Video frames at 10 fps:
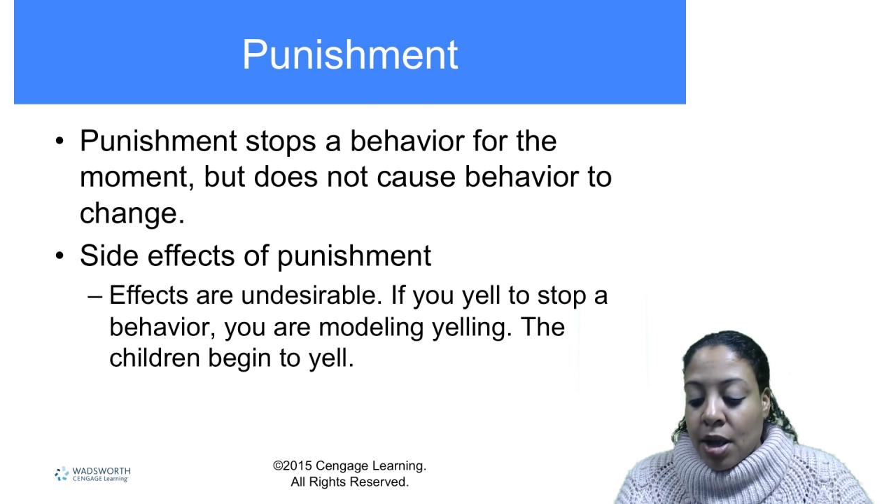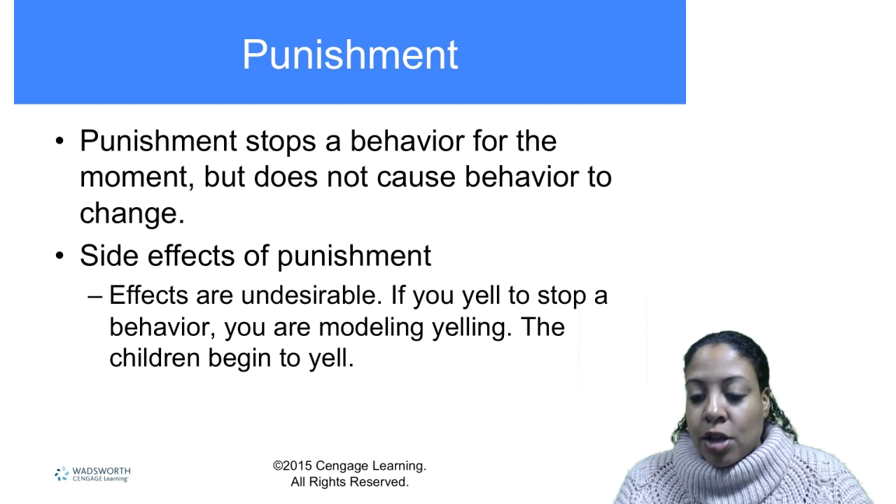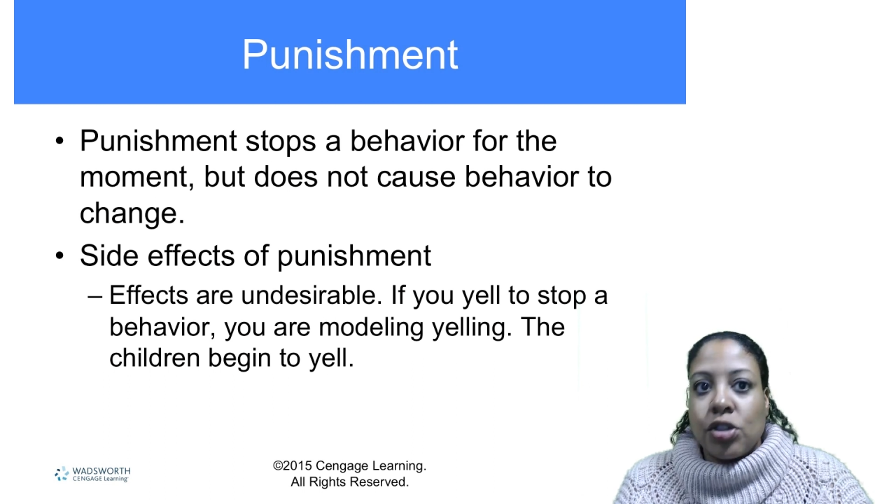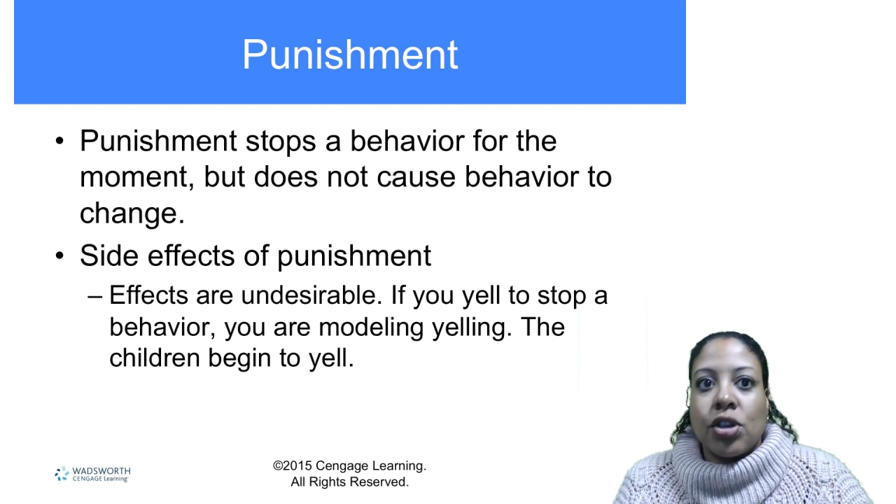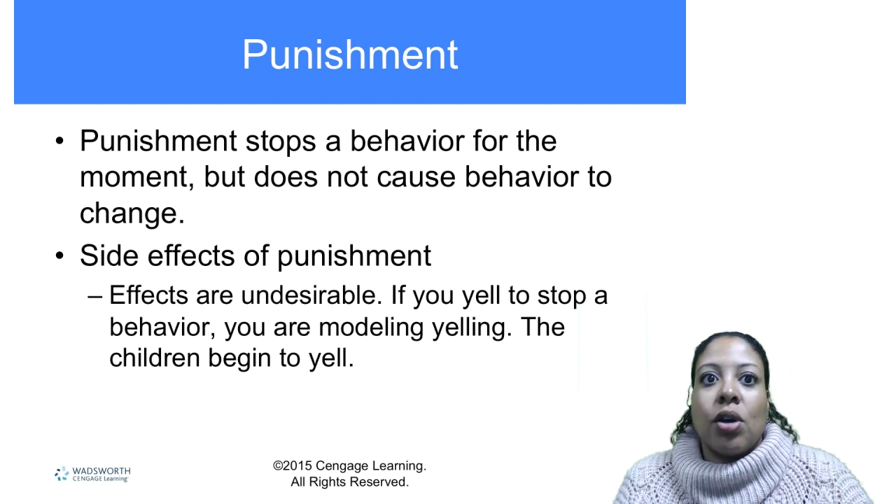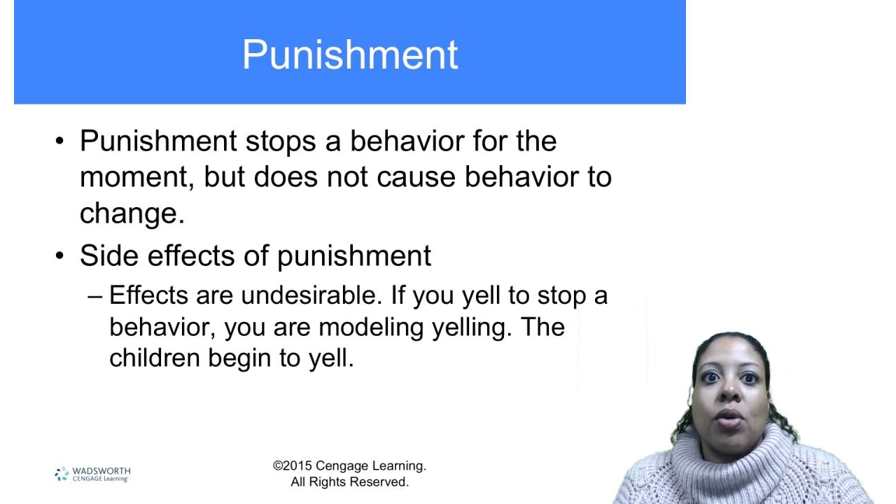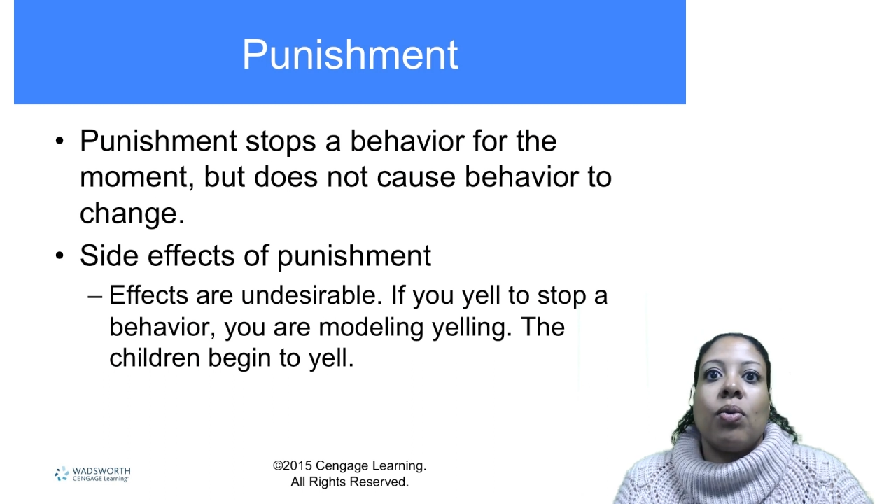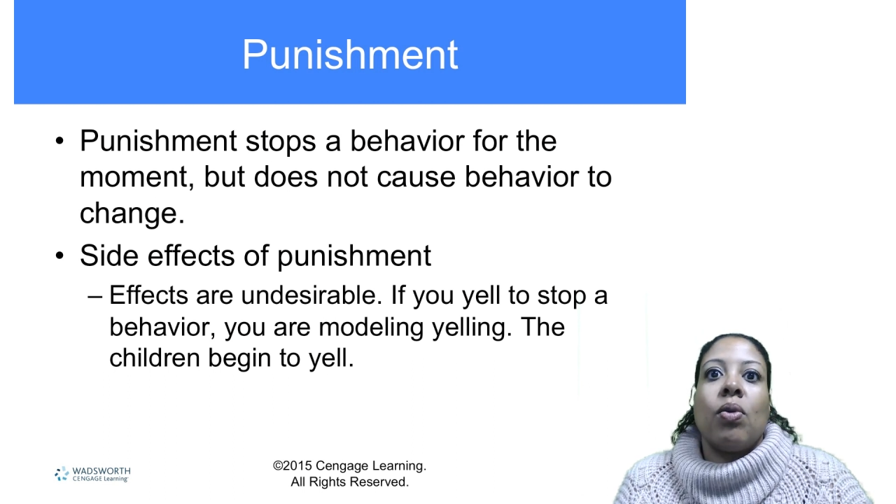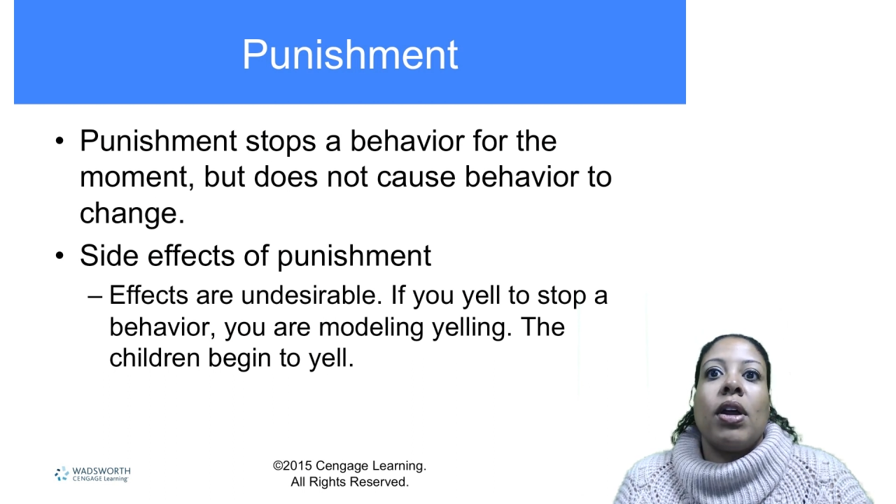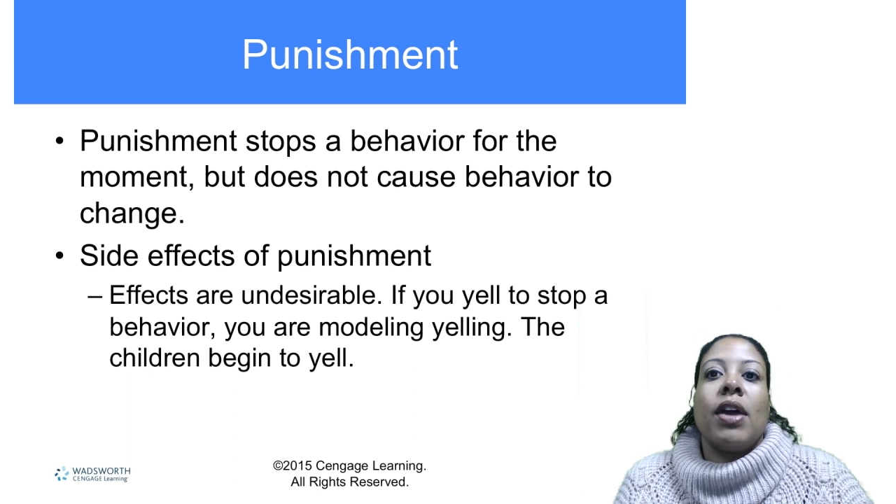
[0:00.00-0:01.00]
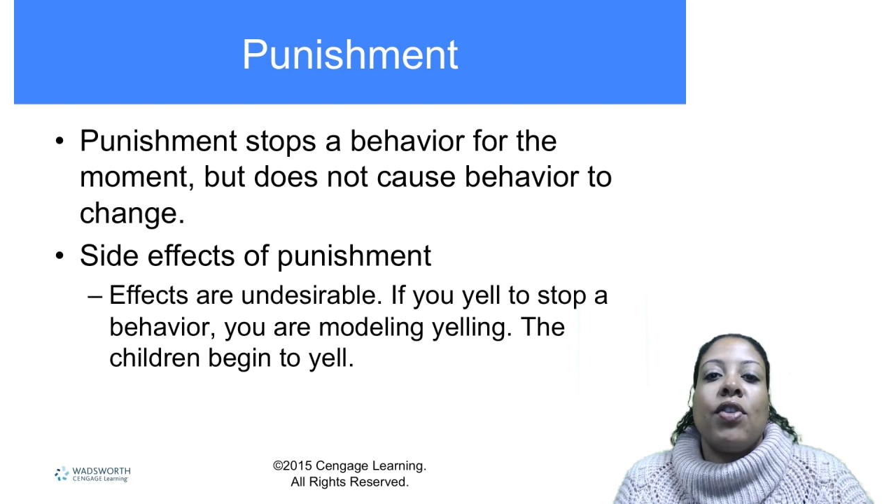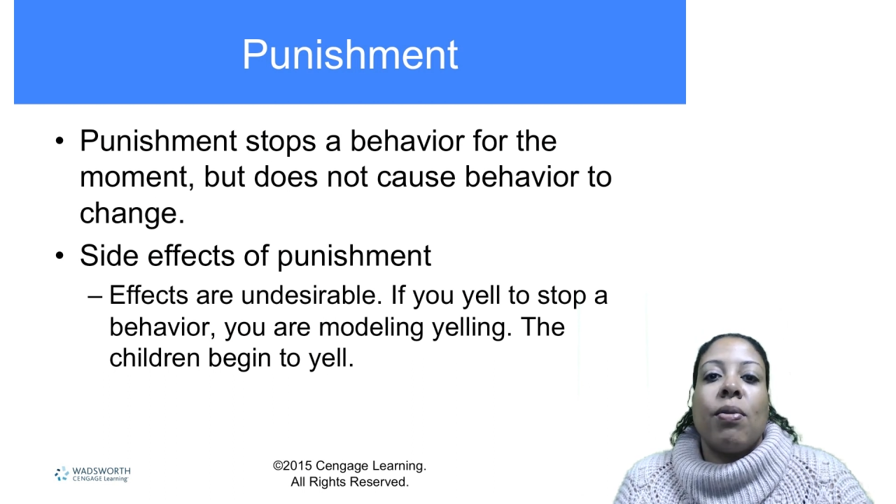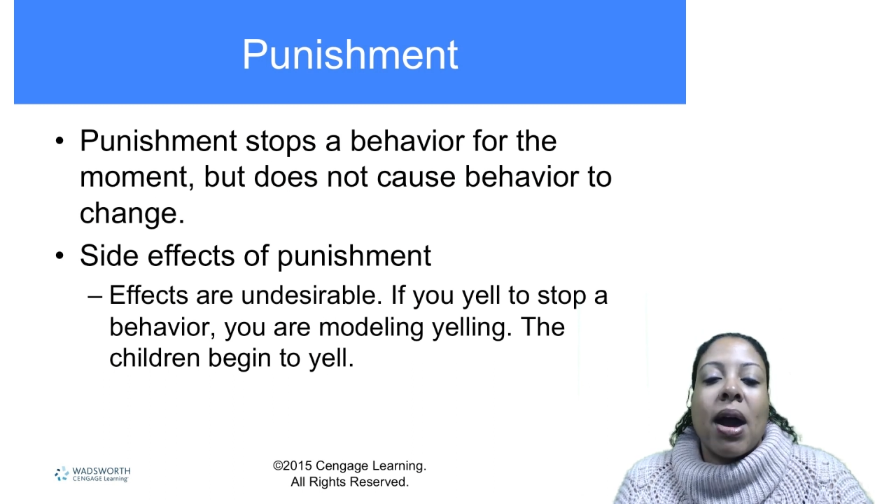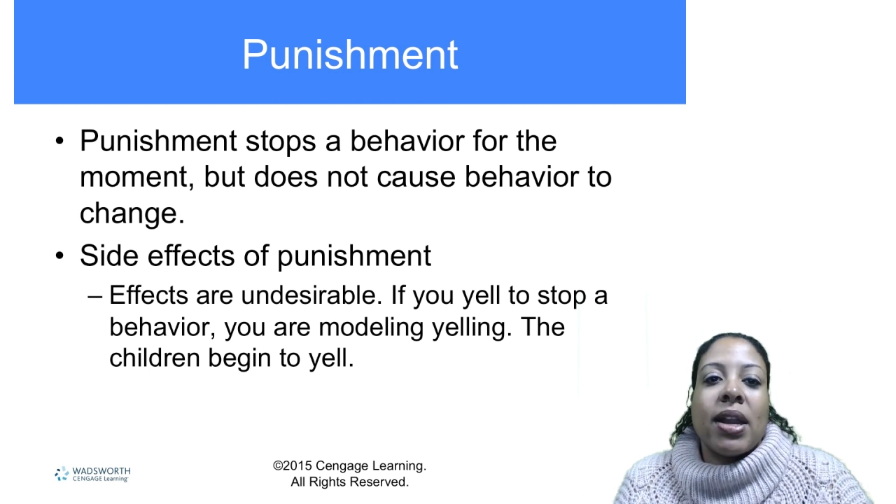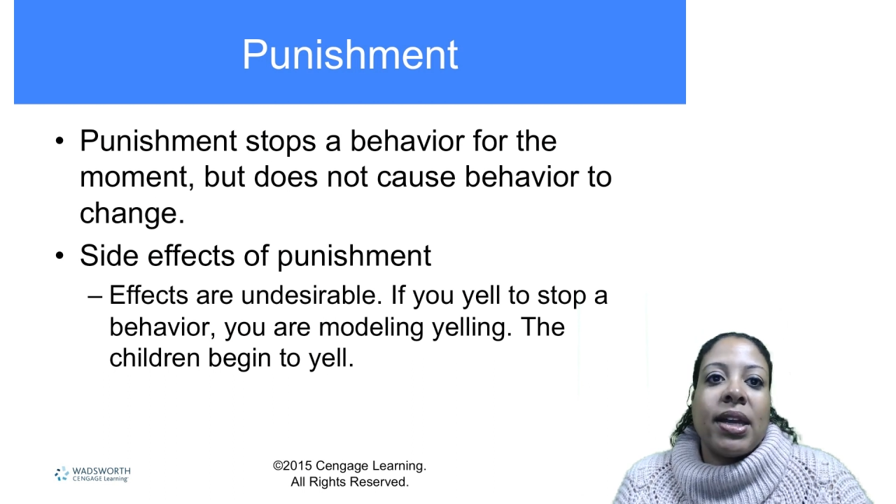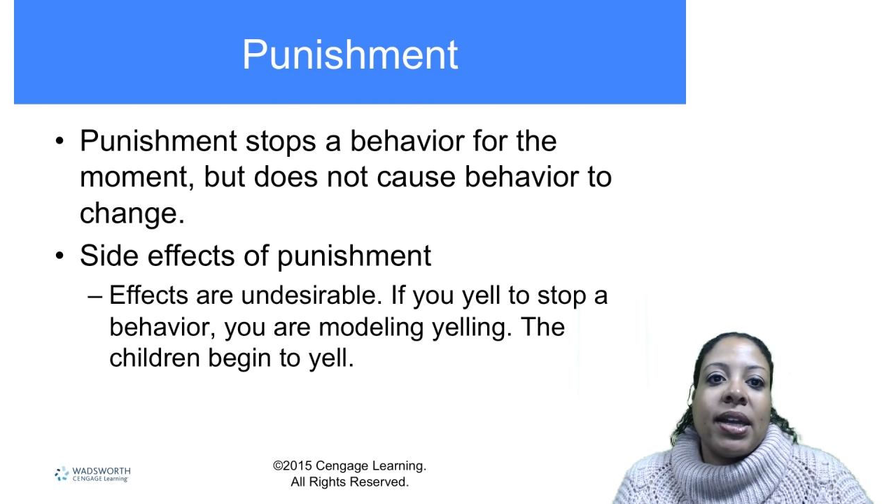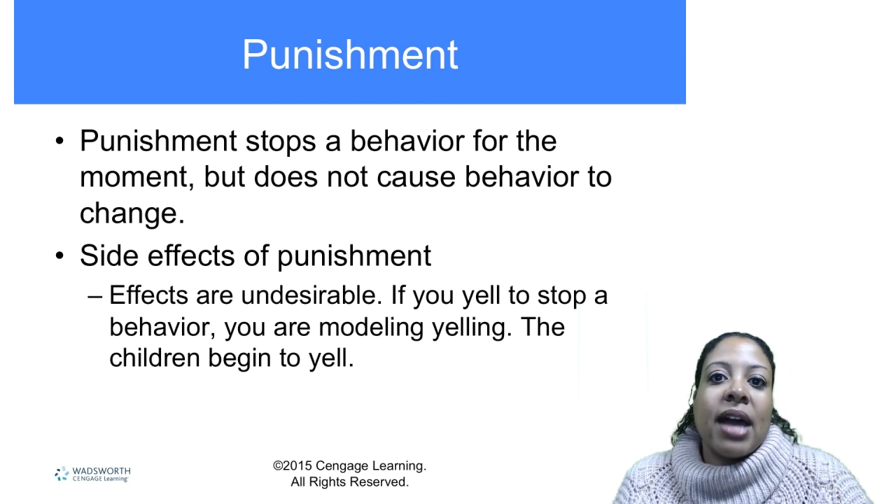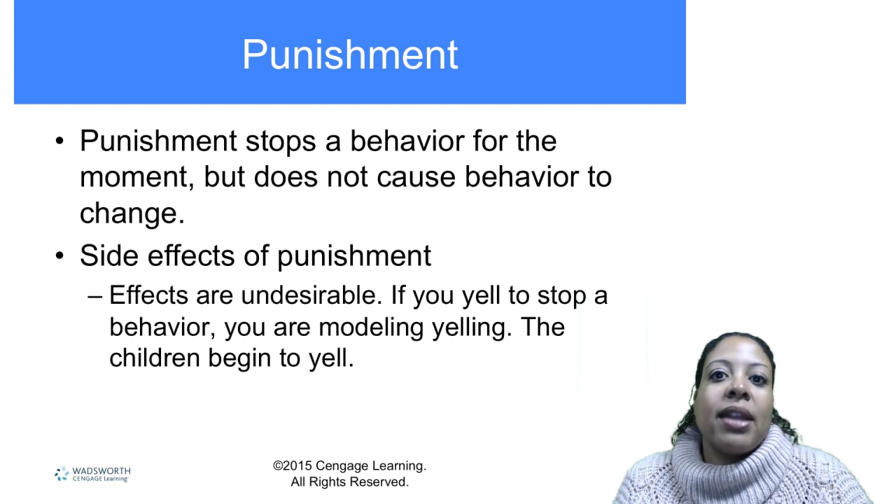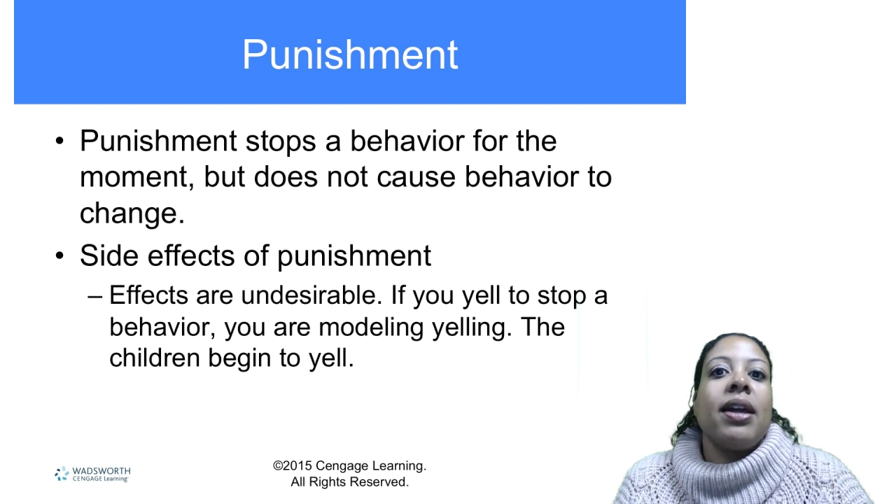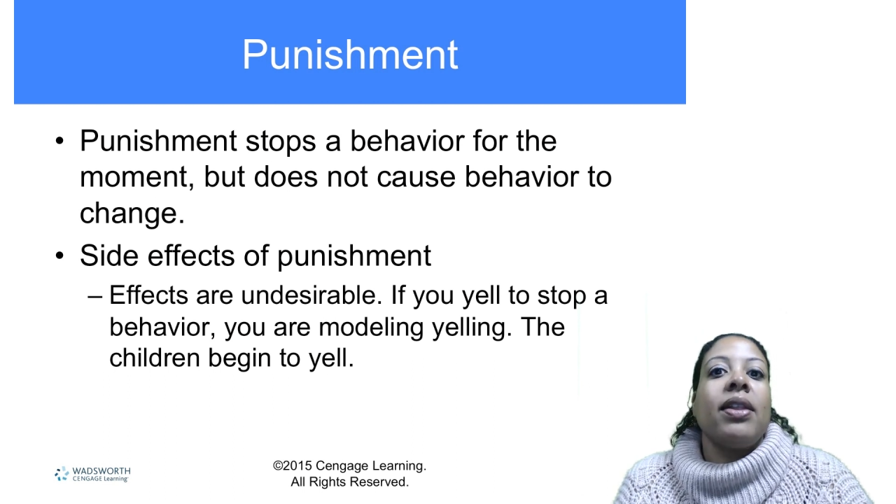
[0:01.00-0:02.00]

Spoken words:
So if you're modeling yelling,